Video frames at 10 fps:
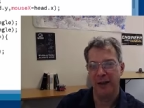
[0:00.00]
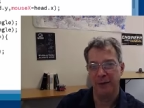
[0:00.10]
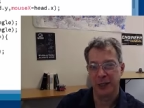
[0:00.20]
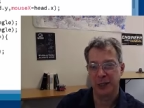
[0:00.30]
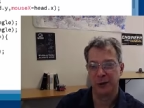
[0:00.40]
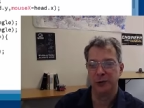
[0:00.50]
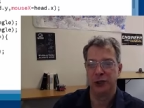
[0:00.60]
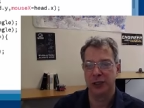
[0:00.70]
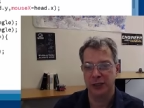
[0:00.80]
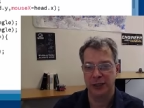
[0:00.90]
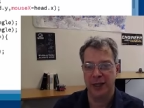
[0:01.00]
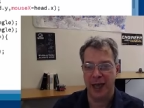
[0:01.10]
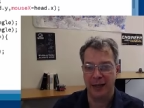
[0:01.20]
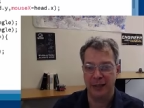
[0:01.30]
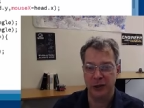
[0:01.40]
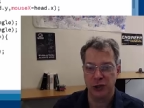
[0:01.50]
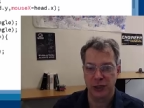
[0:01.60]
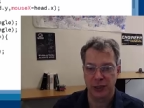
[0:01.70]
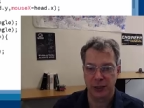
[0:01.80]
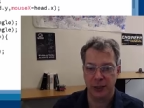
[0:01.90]
And the solution to that is
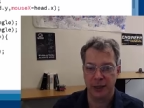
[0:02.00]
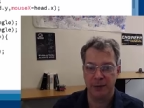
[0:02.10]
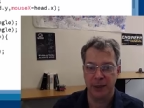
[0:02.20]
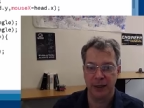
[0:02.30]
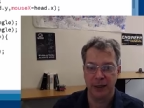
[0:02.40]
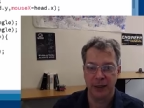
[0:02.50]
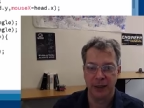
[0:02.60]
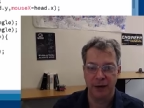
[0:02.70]
just to limit